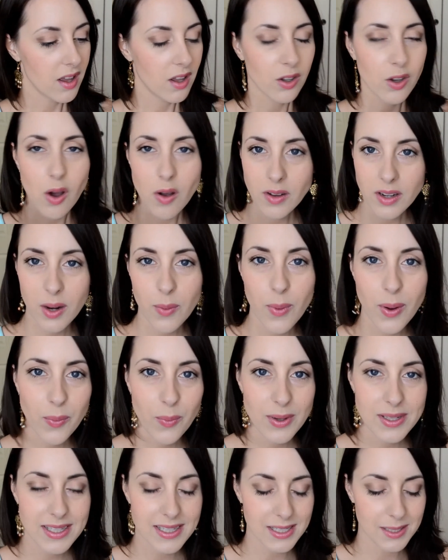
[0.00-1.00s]
Coconut one
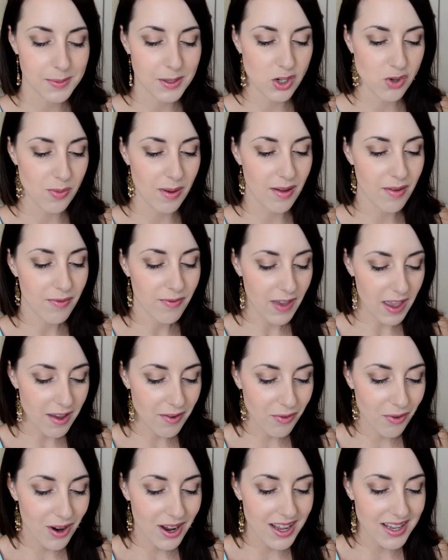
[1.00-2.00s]
wasn't as much my
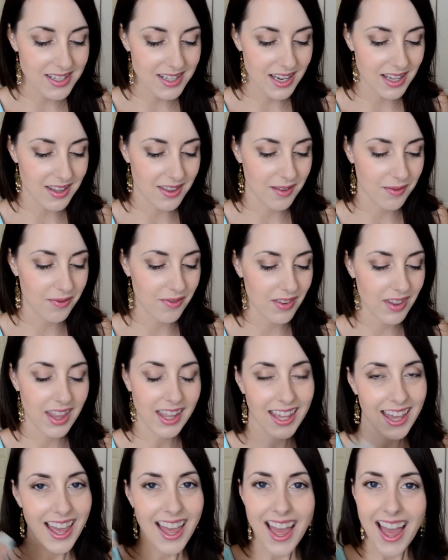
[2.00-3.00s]
favorite, and
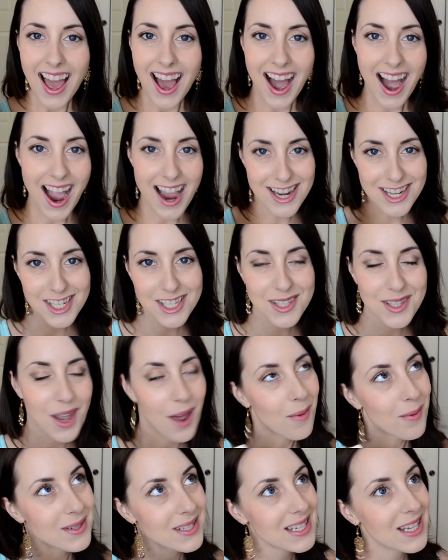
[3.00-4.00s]

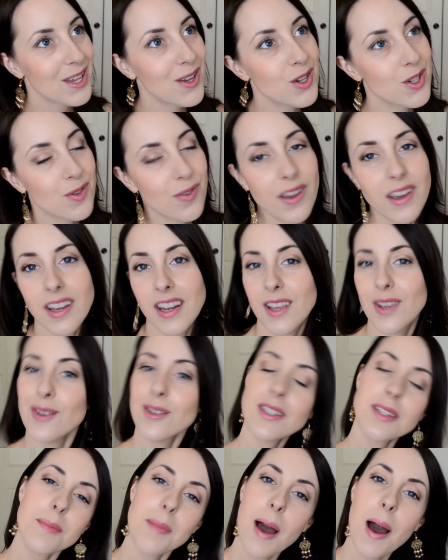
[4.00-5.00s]
I wasn't a huge fan. I
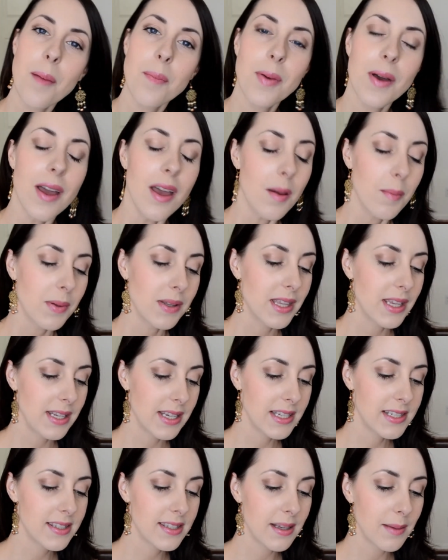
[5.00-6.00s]
used them up, but they
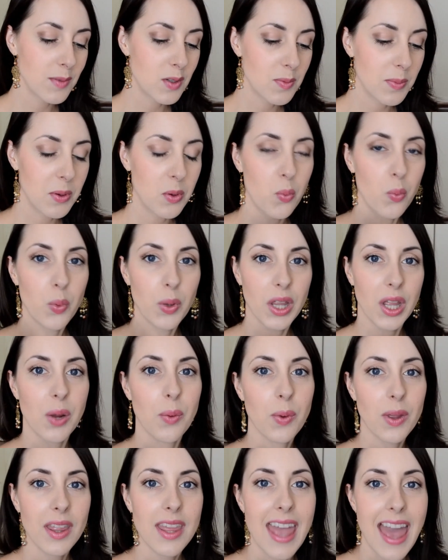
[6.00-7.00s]
did seem to be
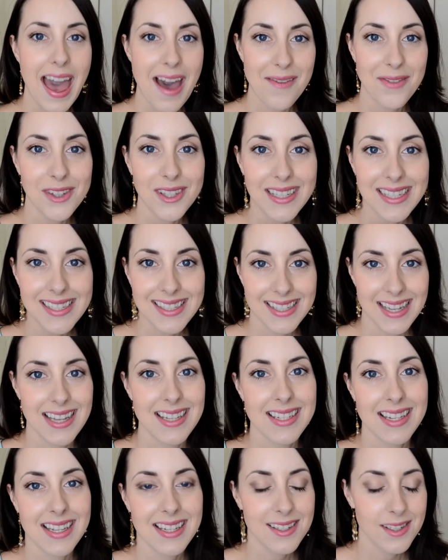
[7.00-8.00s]
really heavily
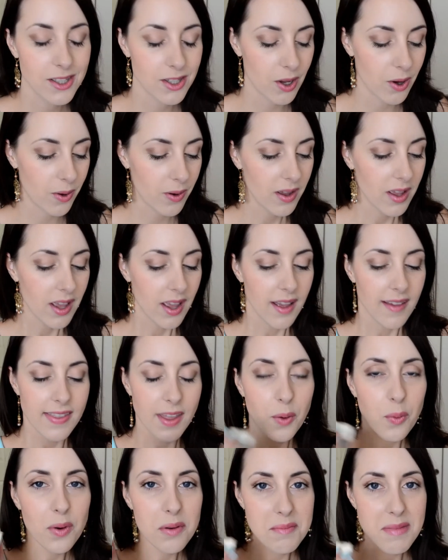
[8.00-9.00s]
scented. So
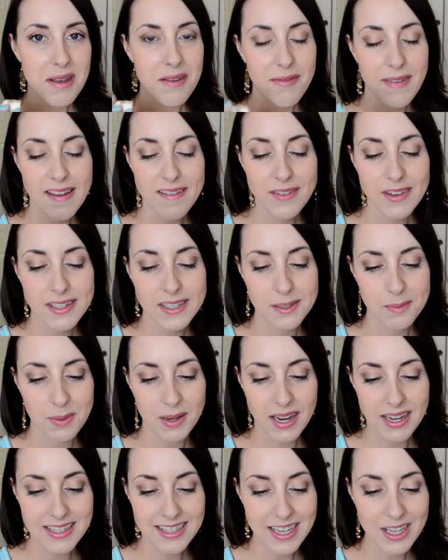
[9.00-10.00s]
they weren't my favorites,
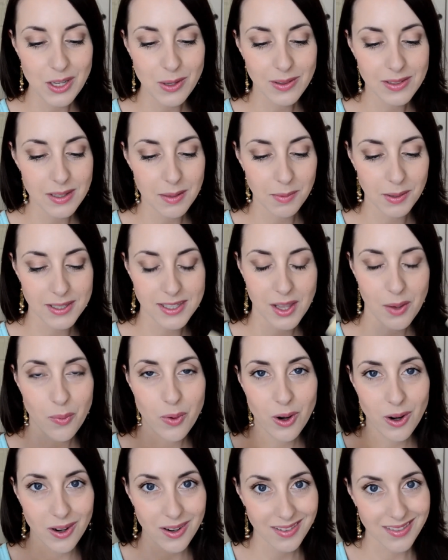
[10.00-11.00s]
but I did use them because they
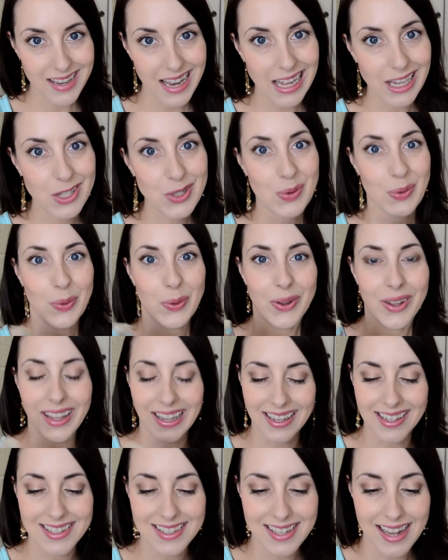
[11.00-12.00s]
were natural
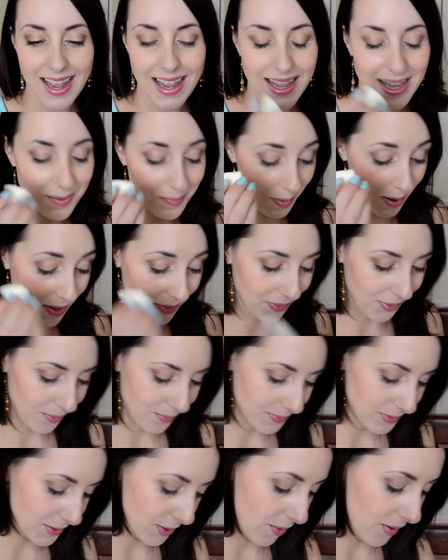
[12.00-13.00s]
and I had bought
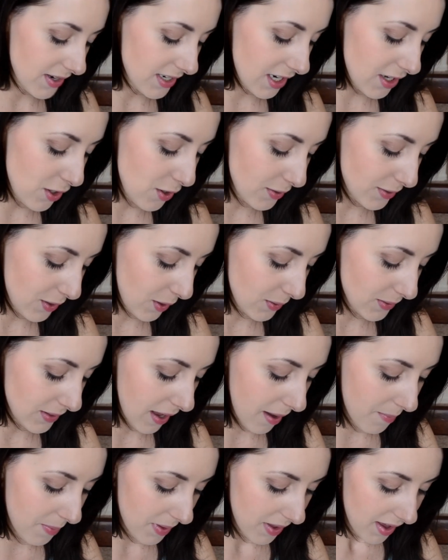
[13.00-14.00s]
them, so I did use those
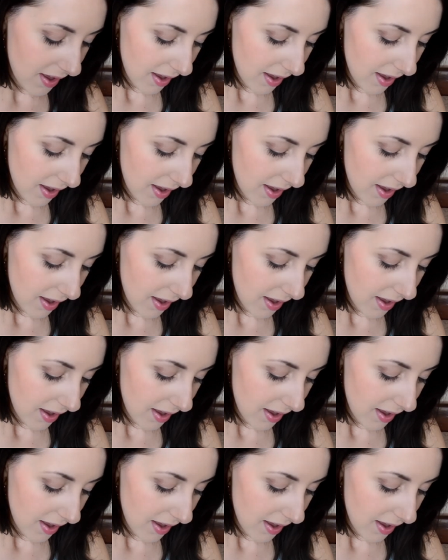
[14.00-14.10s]
up.